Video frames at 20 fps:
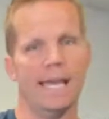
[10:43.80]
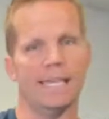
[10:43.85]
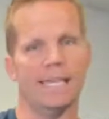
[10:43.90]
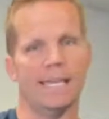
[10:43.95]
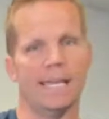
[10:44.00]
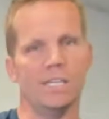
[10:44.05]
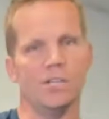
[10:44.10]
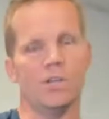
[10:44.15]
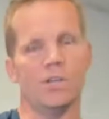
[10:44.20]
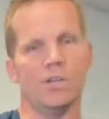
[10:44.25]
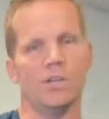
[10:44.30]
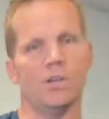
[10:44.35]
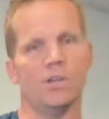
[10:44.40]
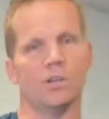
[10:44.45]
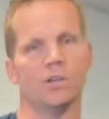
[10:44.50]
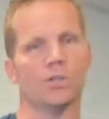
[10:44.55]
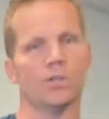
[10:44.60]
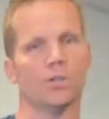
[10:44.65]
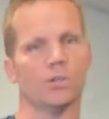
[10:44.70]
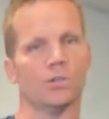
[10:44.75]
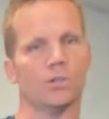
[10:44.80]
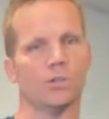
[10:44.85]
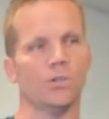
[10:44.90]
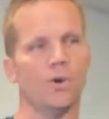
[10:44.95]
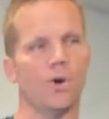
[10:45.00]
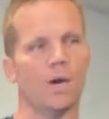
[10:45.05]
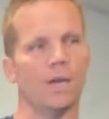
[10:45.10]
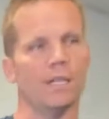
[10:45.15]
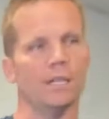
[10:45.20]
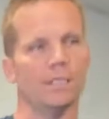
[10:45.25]
Then you can do your shoulder
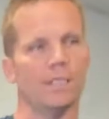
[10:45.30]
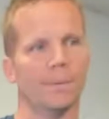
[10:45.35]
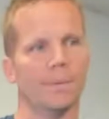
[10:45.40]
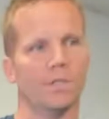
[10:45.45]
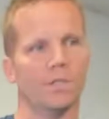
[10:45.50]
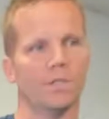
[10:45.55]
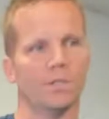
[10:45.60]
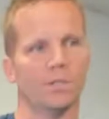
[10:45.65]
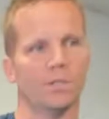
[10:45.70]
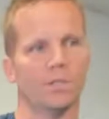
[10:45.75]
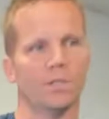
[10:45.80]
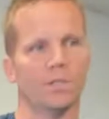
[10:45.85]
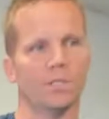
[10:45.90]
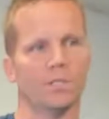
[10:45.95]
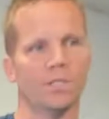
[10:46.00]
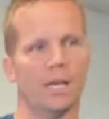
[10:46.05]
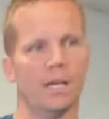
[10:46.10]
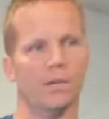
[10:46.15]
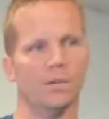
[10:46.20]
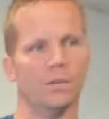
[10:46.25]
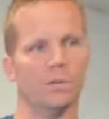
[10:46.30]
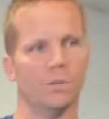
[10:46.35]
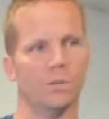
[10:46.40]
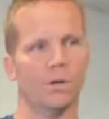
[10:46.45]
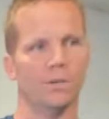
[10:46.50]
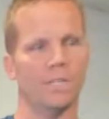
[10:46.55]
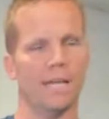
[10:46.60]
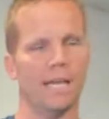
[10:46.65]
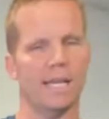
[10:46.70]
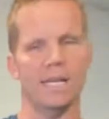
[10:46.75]
joint. See how my shoulder is now
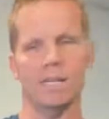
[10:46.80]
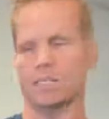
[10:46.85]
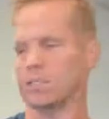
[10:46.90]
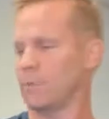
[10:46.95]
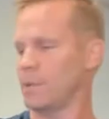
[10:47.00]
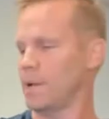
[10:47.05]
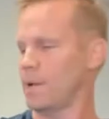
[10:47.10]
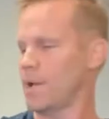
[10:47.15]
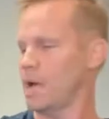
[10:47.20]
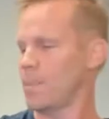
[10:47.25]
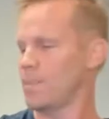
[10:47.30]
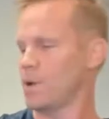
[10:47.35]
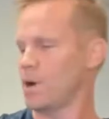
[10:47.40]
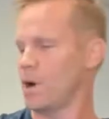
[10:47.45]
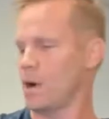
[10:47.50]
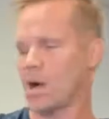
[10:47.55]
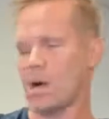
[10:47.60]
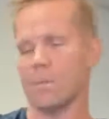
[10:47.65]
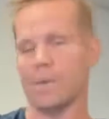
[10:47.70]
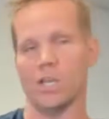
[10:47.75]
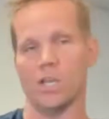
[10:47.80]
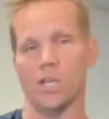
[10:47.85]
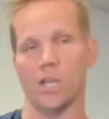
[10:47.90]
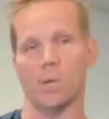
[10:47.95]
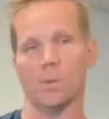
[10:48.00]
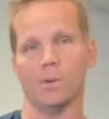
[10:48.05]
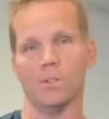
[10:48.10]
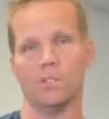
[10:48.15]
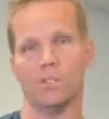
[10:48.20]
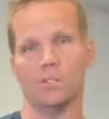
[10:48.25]
rotating? So my upper arm, my
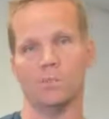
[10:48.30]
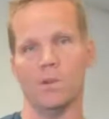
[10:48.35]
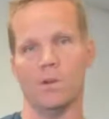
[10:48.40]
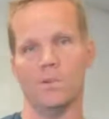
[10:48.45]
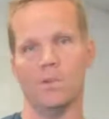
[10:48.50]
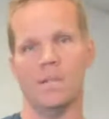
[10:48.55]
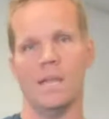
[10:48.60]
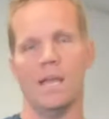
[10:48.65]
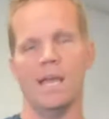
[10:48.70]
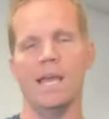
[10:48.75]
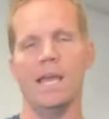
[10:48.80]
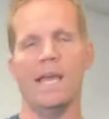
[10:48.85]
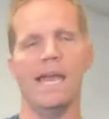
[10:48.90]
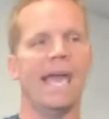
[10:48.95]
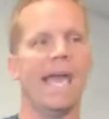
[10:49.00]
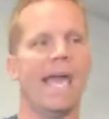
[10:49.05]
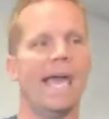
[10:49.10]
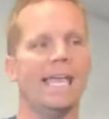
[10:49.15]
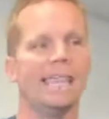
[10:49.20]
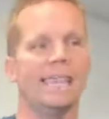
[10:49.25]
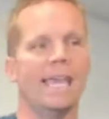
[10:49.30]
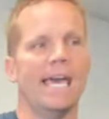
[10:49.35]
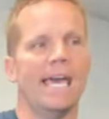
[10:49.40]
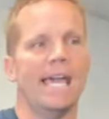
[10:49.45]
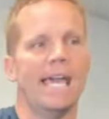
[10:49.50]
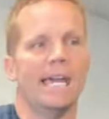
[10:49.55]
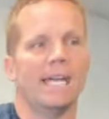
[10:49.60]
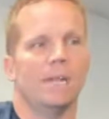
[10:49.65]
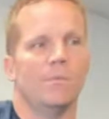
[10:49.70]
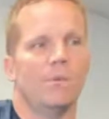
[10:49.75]
humerus is moving. And
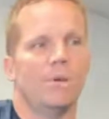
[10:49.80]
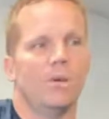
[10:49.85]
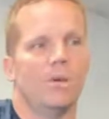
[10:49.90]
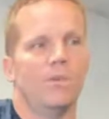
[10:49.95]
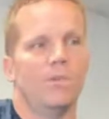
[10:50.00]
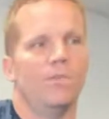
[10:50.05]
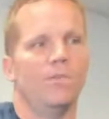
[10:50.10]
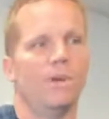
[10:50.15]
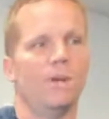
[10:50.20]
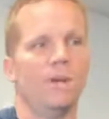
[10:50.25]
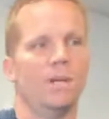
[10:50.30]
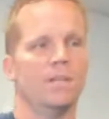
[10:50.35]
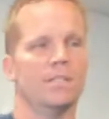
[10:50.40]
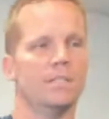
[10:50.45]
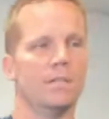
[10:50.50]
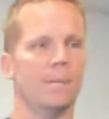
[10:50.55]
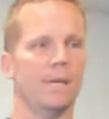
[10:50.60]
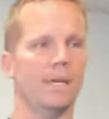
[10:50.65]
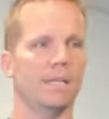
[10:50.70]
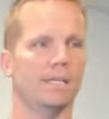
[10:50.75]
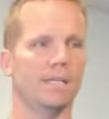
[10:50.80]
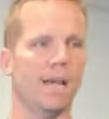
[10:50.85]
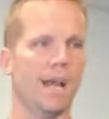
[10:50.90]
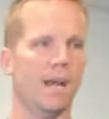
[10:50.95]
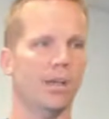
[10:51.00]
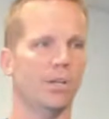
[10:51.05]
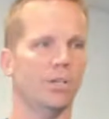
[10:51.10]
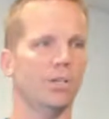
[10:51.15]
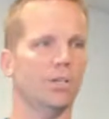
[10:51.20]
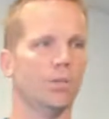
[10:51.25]
then I can move, see how my
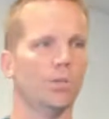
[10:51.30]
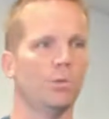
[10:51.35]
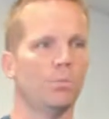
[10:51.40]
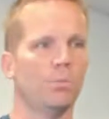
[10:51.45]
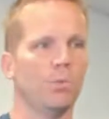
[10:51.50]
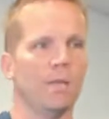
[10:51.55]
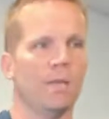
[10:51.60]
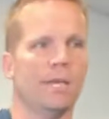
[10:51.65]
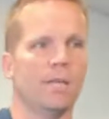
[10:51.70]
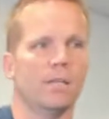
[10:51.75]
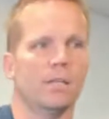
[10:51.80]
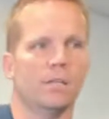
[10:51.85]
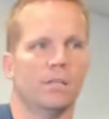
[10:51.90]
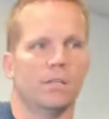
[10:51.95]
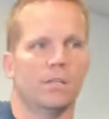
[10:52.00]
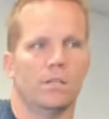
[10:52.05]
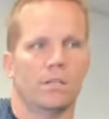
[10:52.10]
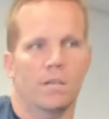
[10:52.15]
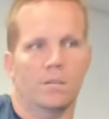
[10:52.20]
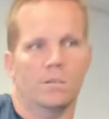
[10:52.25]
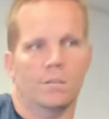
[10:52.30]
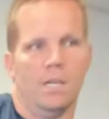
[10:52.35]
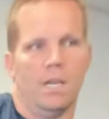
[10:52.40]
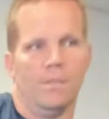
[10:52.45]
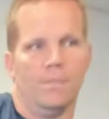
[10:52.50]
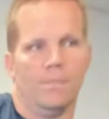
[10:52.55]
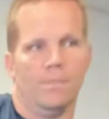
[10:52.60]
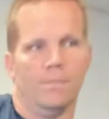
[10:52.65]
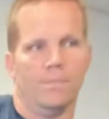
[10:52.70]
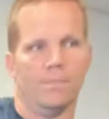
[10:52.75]
entire shoulder blade comes
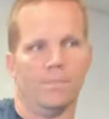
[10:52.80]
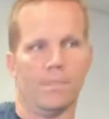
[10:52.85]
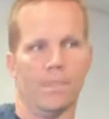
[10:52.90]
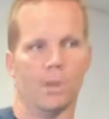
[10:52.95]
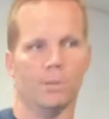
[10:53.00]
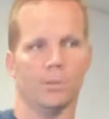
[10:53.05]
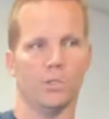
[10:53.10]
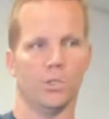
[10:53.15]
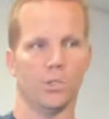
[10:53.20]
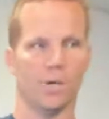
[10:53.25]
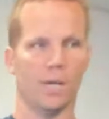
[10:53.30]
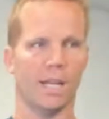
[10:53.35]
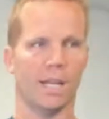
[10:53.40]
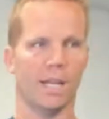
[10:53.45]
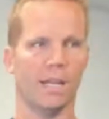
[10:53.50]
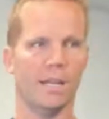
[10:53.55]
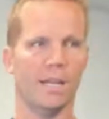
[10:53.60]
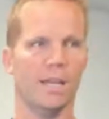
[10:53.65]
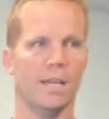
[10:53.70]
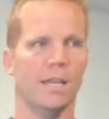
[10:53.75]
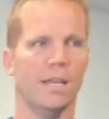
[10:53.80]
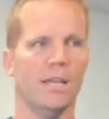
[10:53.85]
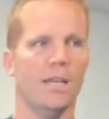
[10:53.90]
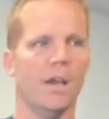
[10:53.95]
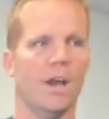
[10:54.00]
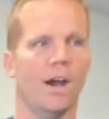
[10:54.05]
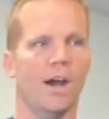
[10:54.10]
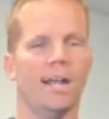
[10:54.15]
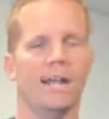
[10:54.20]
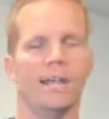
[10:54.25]
up? I'm shrugging.
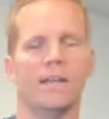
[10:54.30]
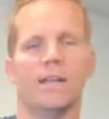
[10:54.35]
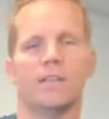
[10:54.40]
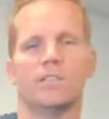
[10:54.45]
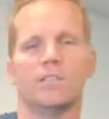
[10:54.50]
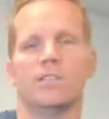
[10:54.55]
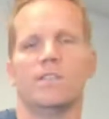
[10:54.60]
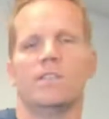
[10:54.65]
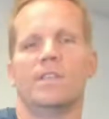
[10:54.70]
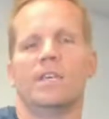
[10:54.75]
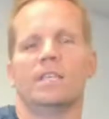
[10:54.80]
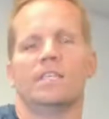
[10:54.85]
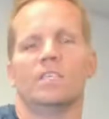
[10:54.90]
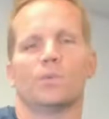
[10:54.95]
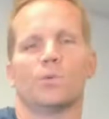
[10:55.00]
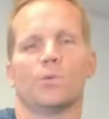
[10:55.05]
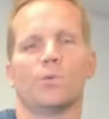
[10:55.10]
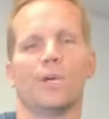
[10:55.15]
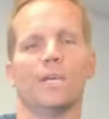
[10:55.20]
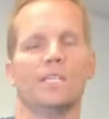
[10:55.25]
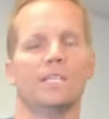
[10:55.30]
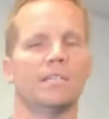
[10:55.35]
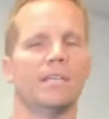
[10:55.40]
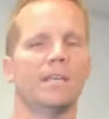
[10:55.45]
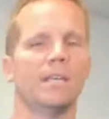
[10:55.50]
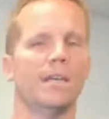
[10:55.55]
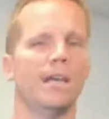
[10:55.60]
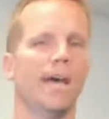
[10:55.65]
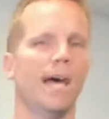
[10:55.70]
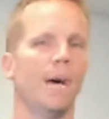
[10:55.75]
All right. So this is
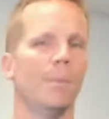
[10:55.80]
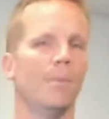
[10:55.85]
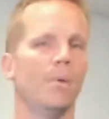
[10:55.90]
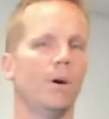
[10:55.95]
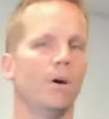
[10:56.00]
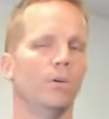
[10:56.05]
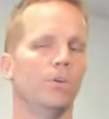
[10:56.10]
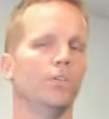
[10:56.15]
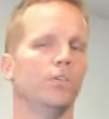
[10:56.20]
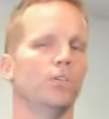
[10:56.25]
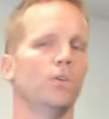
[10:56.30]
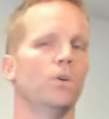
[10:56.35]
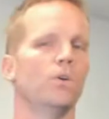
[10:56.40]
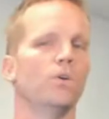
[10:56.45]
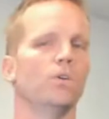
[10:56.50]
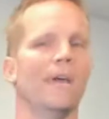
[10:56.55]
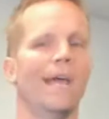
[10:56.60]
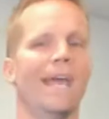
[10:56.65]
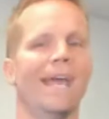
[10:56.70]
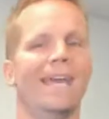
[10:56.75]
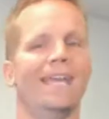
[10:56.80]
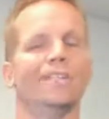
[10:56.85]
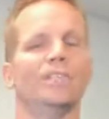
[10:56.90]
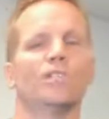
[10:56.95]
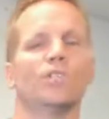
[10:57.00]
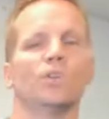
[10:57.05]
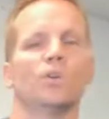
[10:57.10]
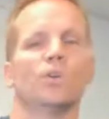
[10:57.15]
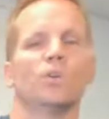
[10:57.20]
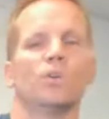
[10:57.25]
wrist, elbow, shoulder, and
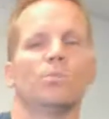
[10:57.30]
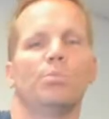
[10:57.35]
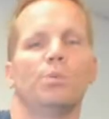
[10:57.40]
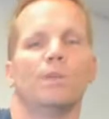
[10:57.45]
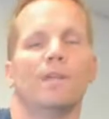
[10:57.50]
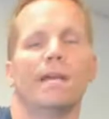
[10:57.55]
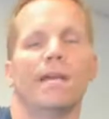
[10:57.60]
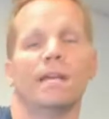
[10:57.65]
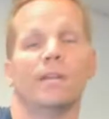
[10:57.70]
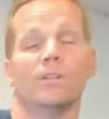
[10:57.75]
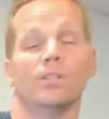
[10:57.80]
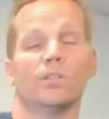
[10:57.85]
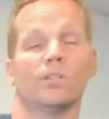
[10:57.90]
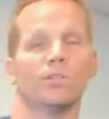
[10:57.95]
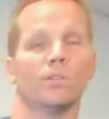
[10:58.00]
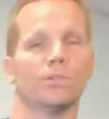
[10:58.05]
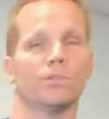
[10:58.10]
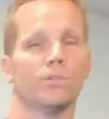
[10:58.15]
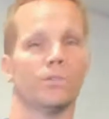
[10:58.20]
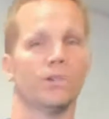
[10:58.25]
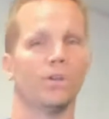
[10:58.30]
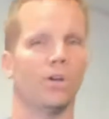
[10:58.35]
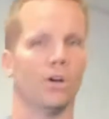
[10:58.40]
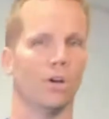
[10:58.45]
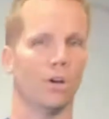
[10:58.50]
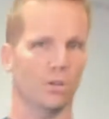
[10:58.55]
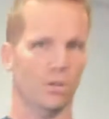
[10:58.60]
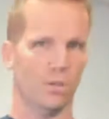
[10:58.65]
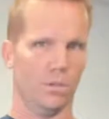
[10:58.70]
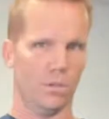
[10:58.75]
shoulder blade or shoulder
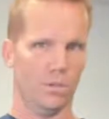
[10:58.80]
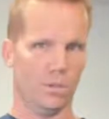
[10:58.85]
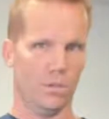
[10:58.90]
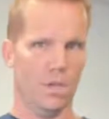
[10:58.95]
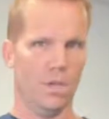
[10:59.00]
girdle.